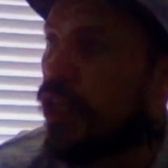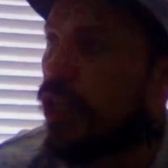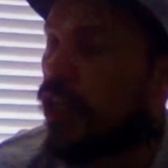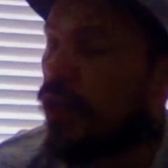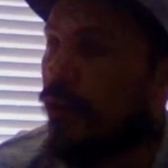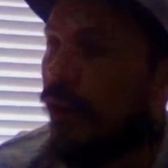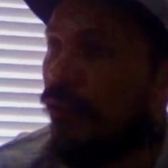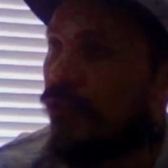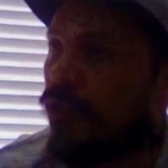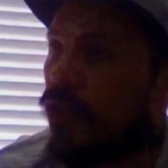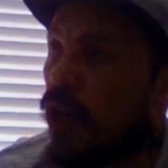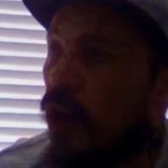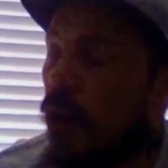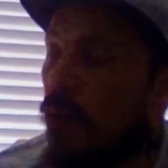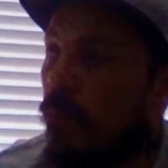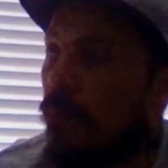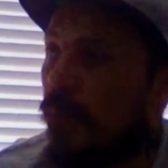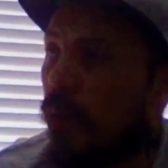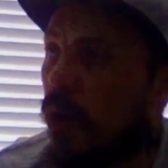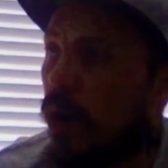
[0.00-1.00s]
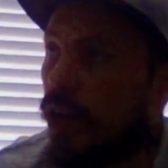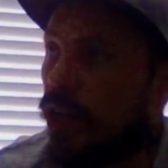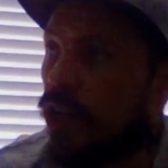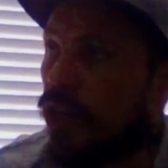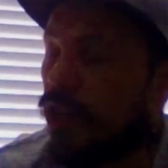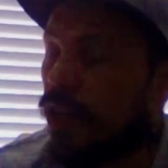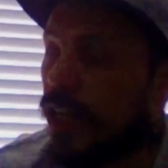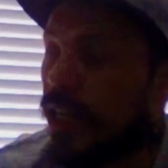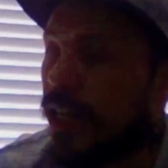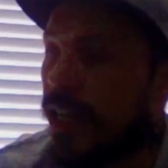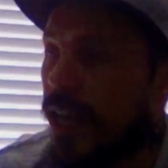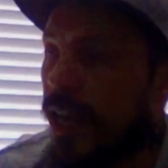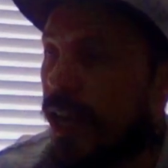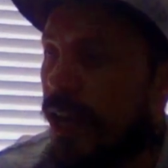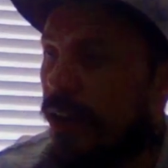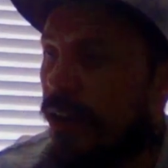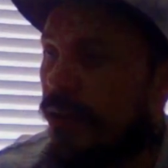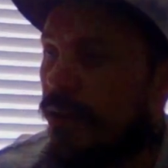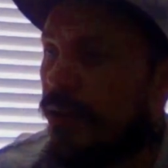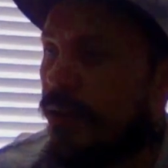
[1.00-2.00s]
going to have to go and buy another
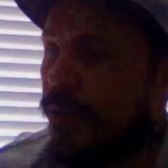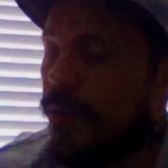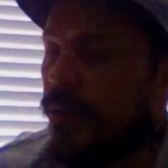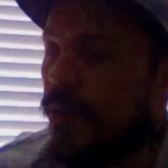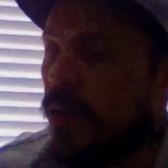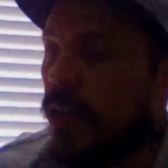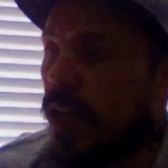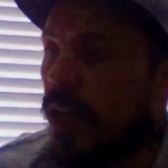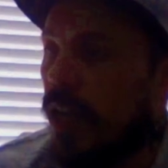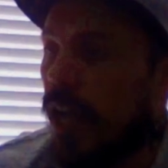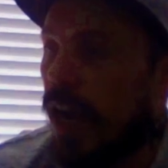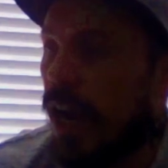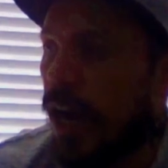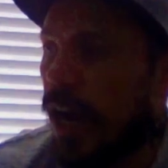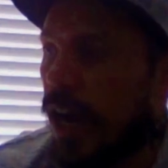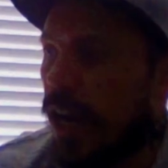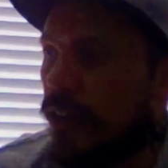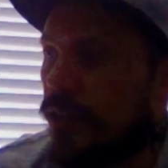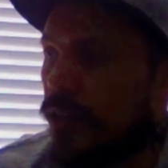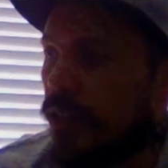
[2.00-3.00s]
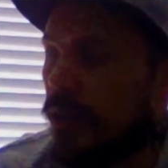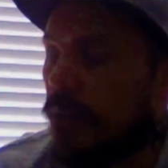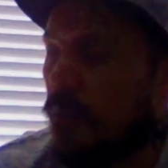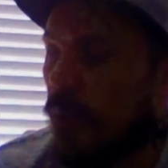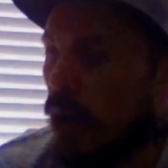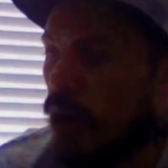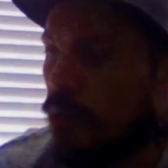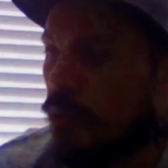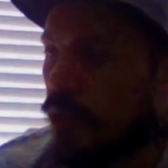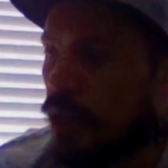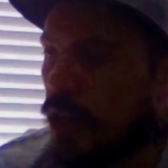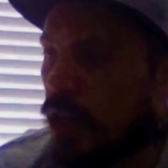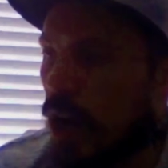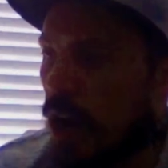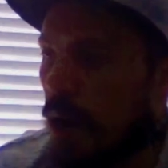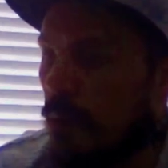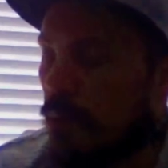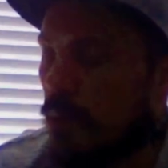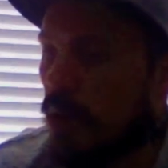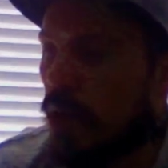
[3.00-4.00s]
kit. And at the moment, you
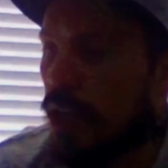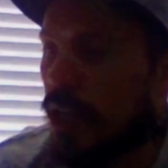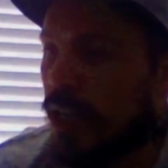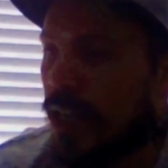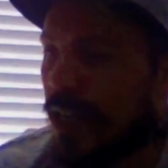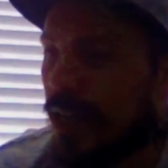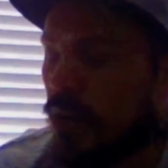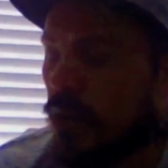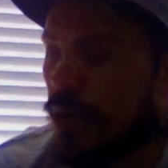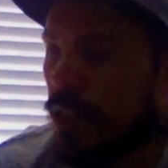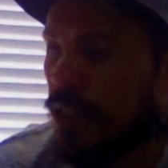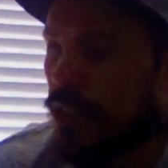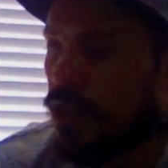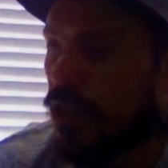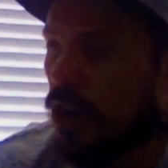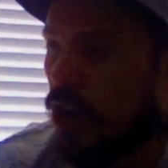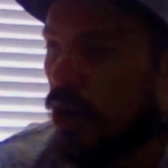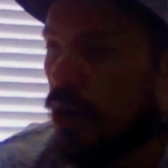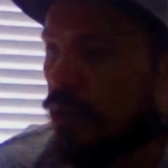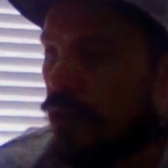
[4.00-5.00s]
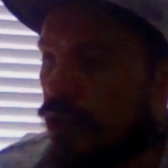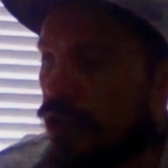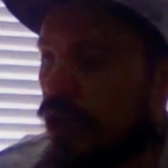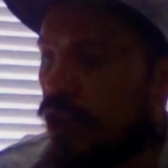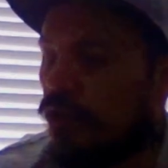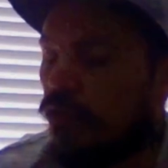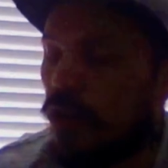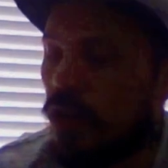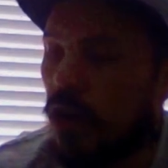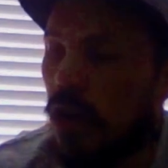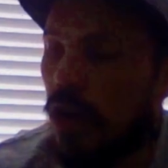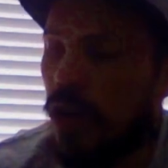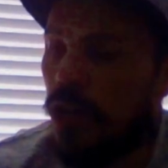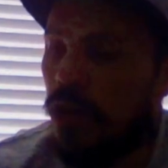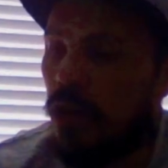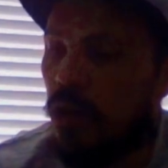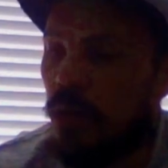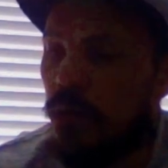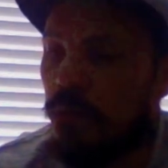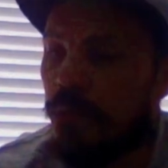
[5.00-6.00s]
can't buy the kit on its own. So you're relying
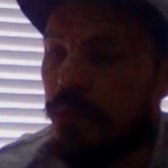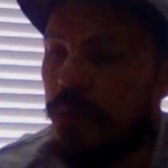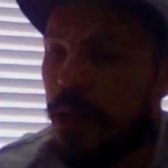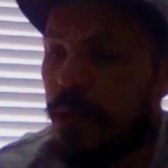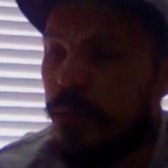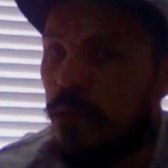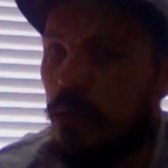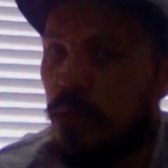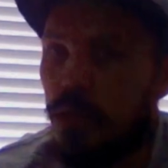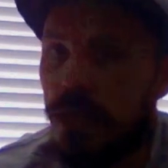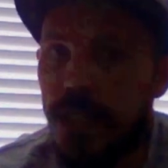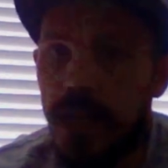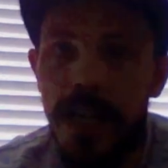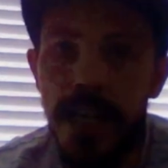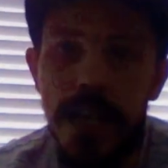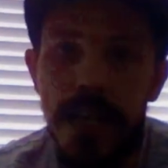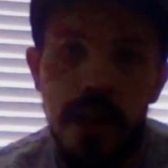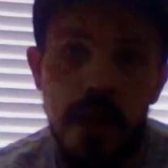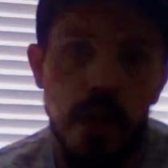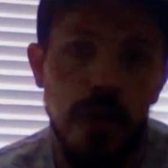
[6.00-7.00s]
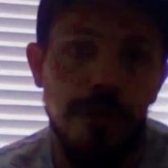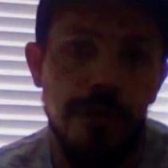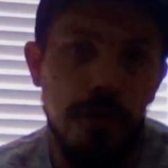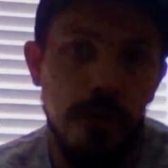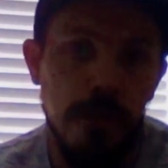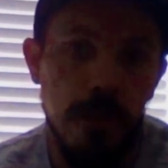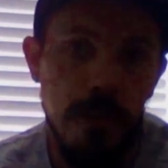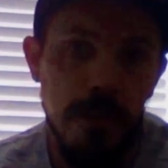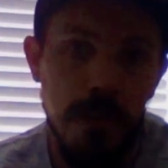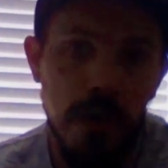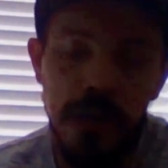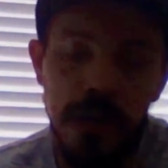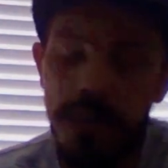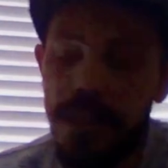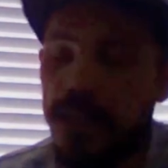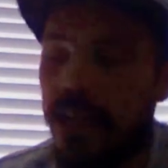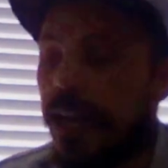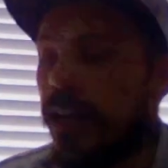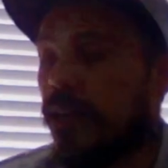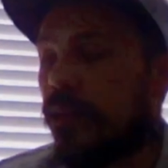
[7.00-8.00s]
on people selling it on from a box
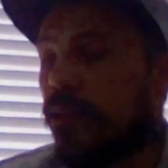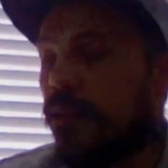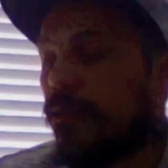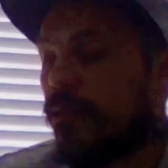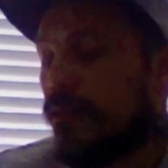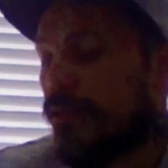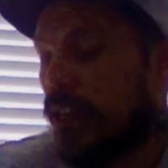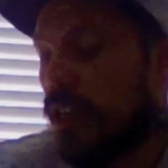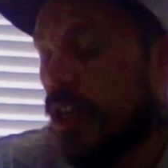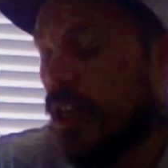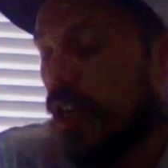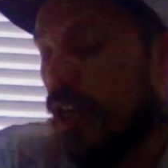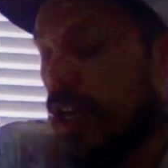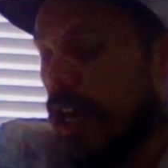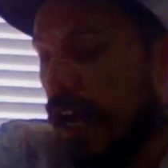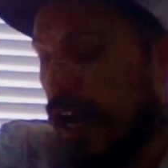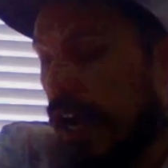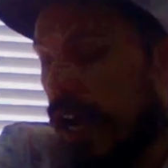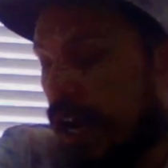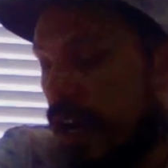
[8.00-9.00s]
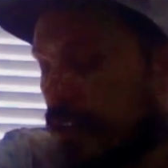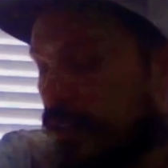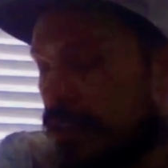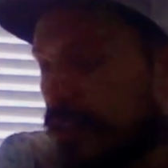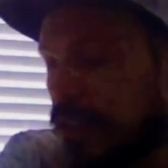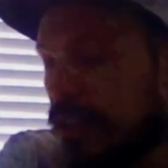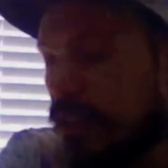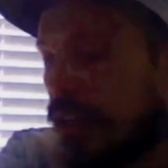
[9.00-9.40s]
set. And